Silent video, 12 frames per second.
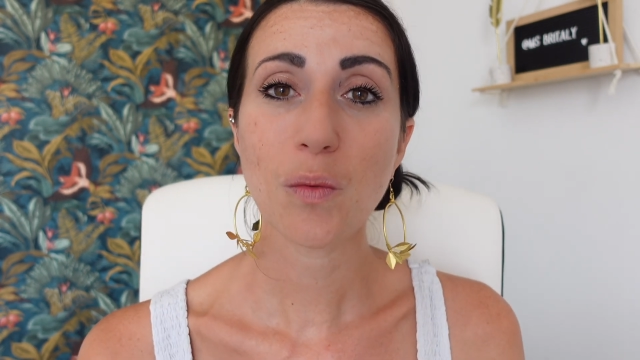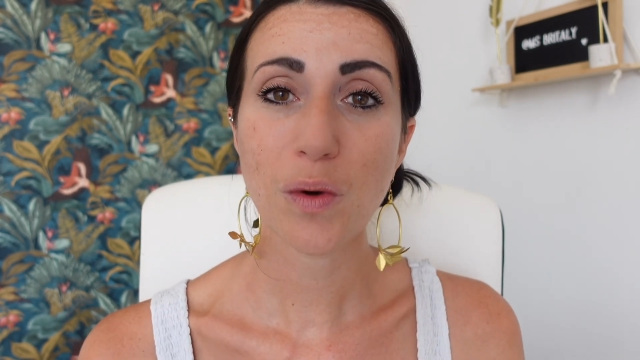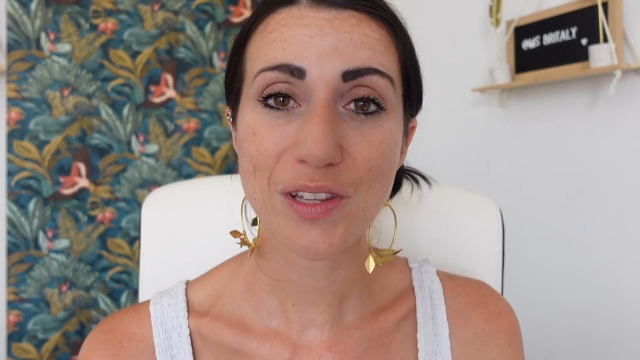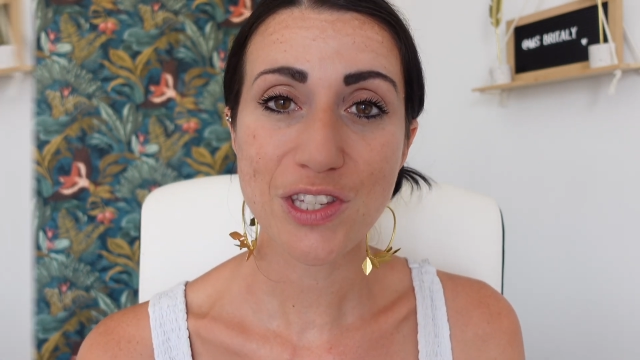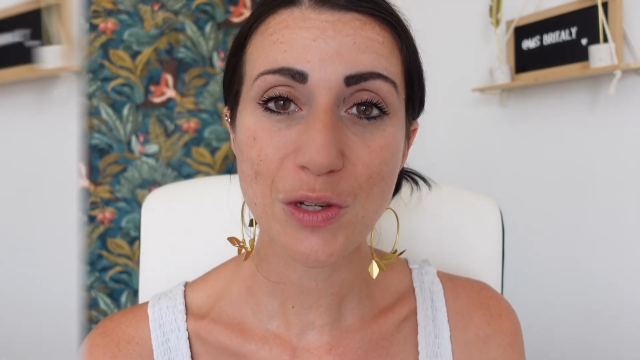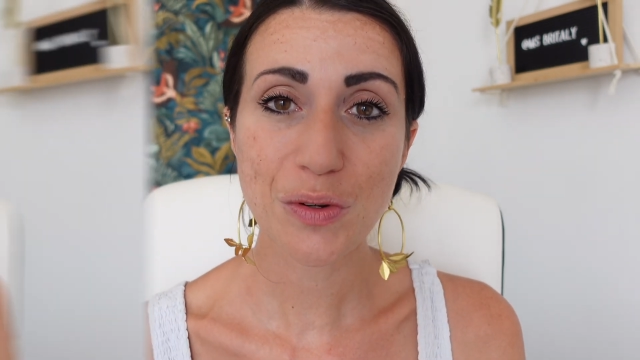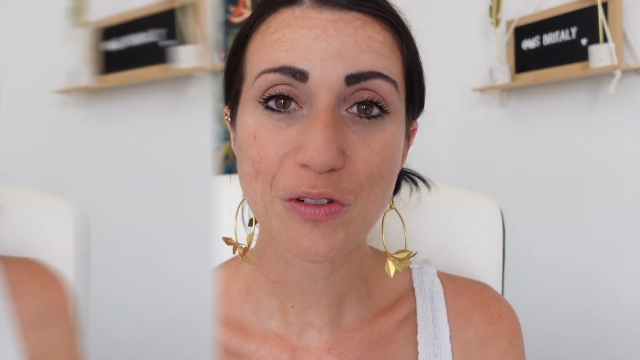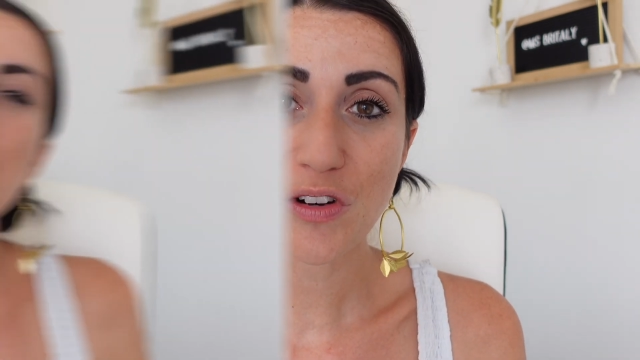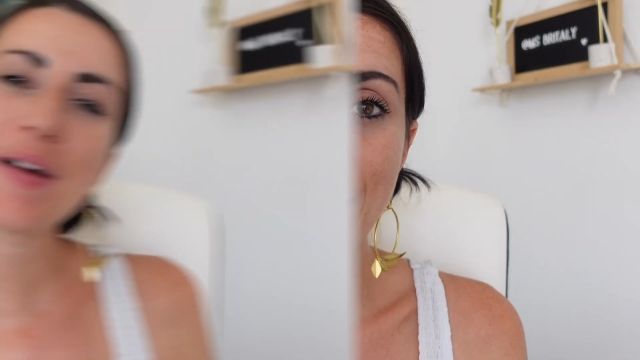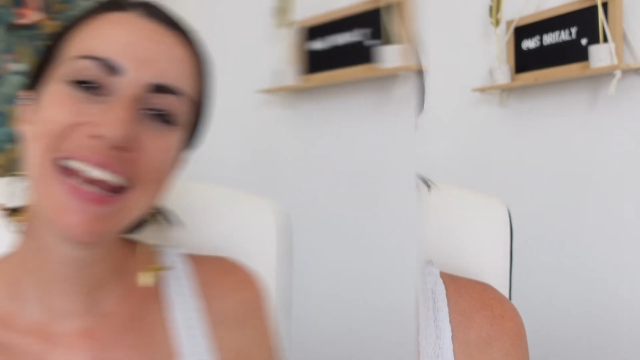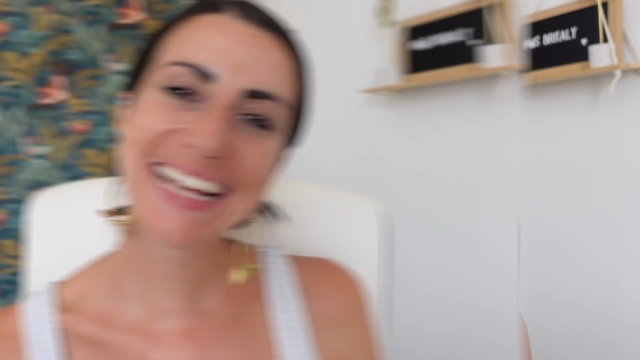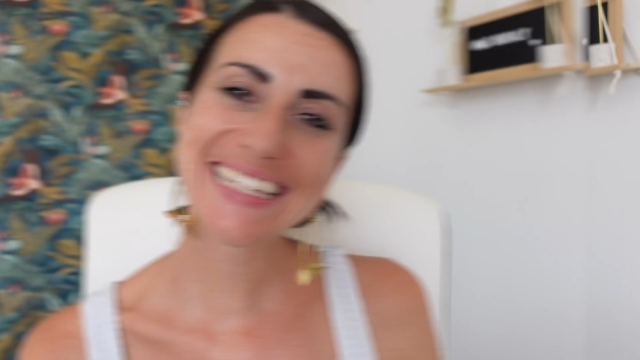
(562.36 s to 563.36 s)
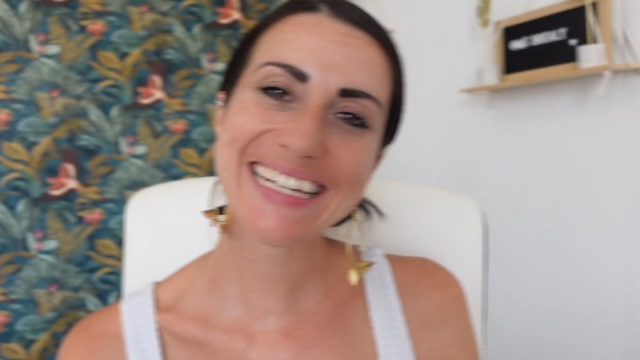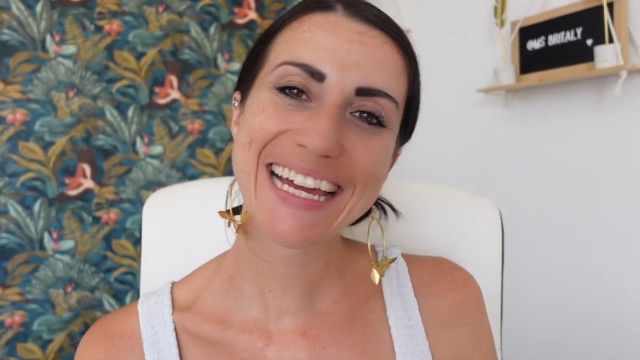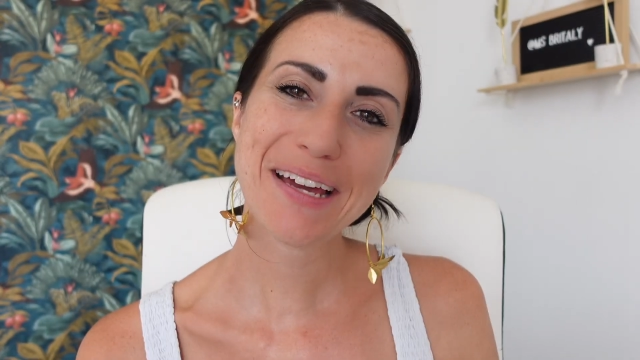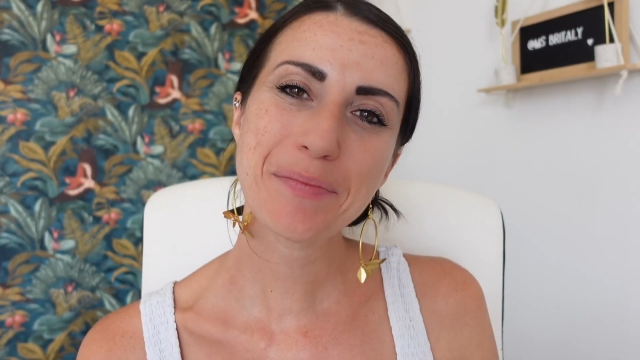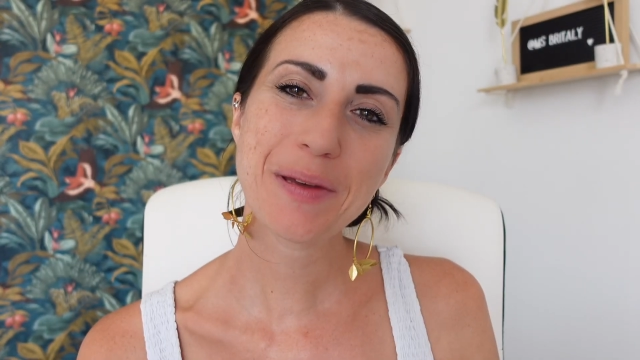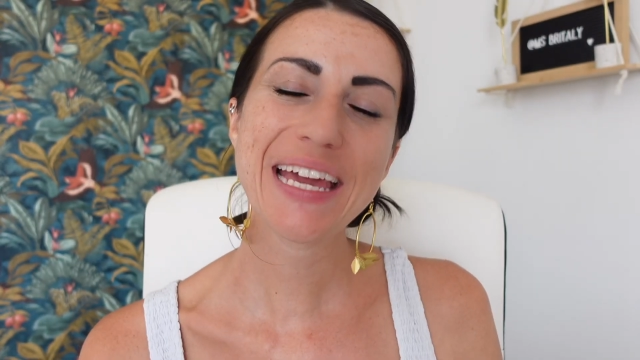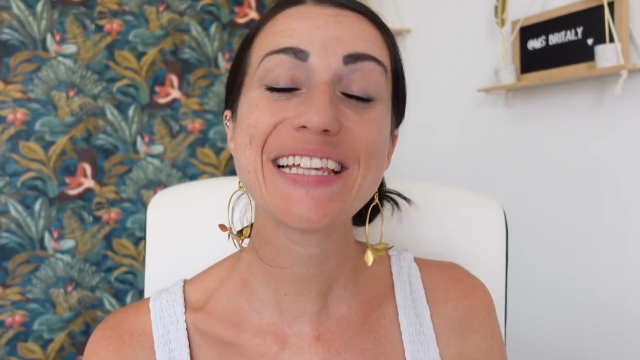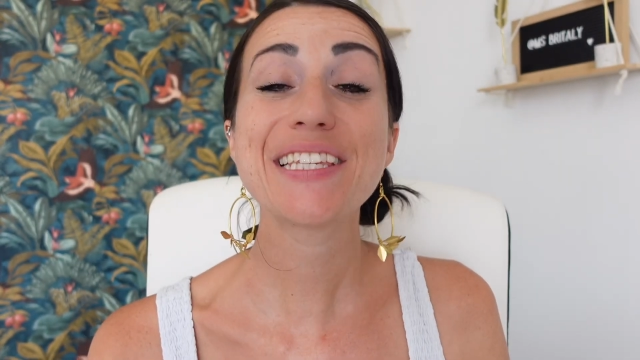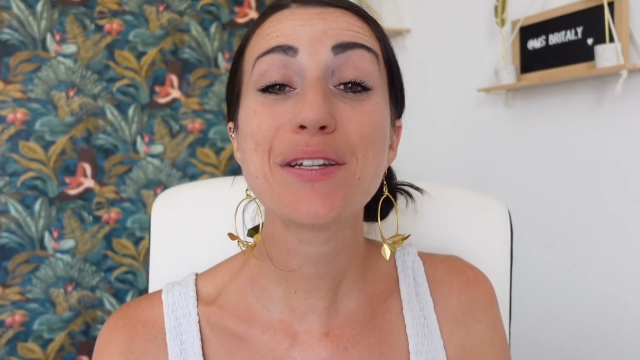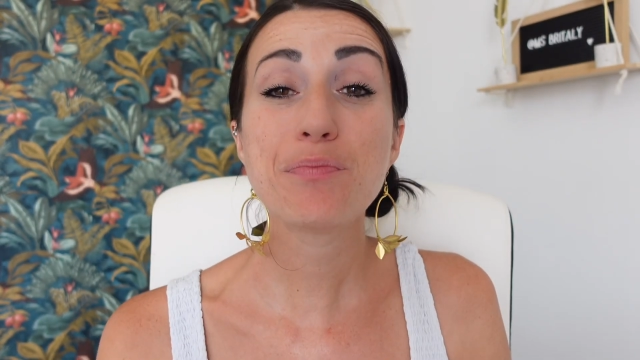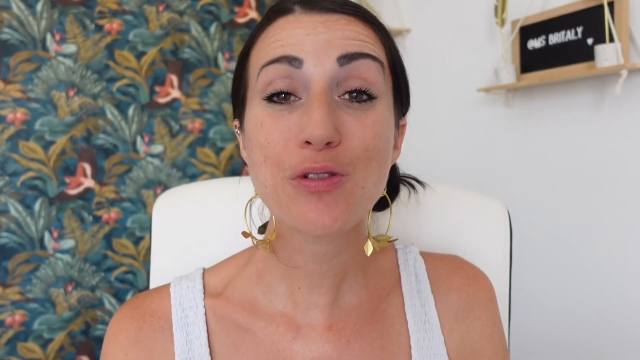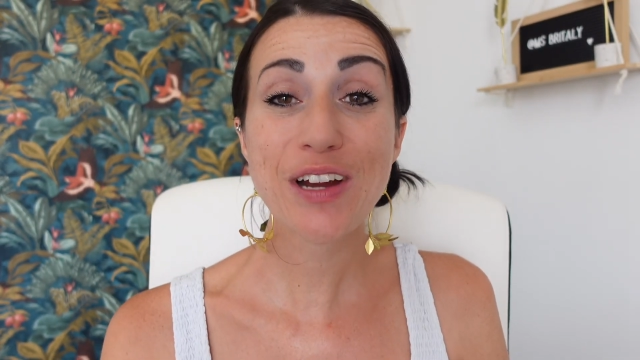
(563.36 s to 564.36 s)
once you arrive. My next tip is
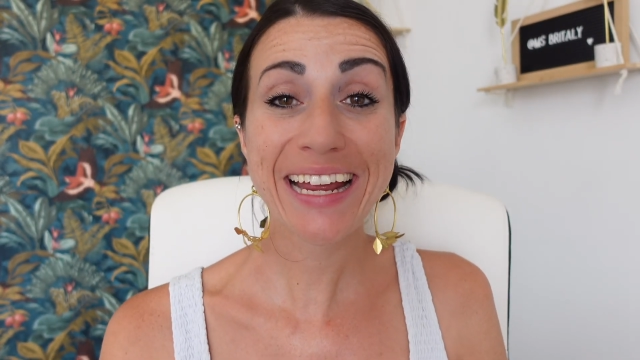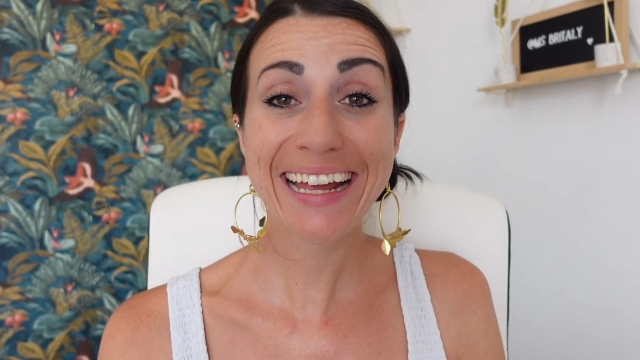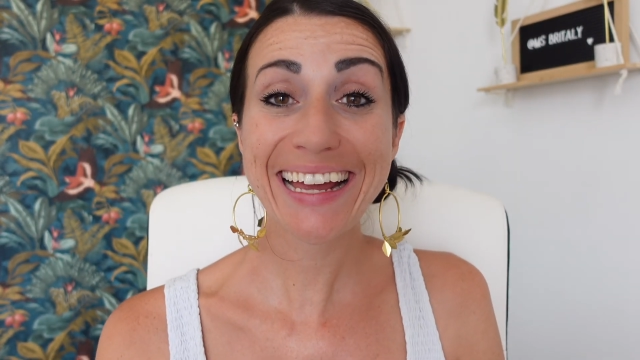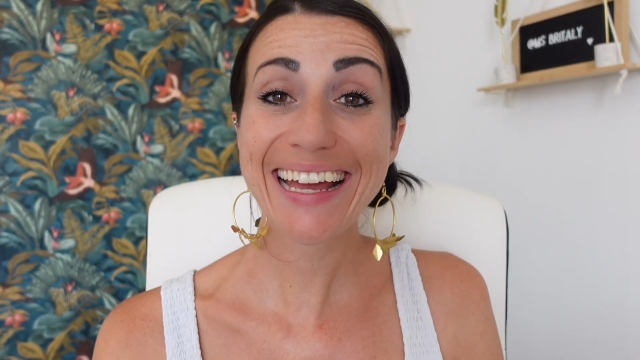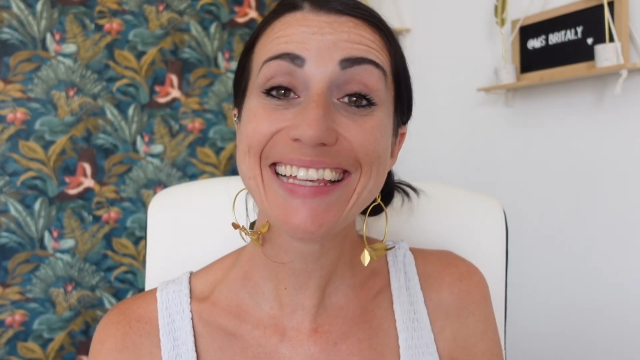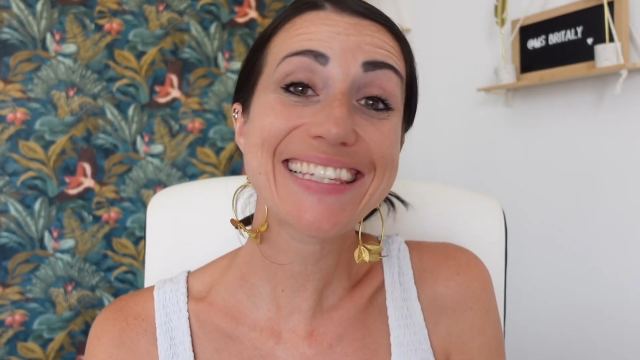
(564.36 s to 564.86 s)
to bring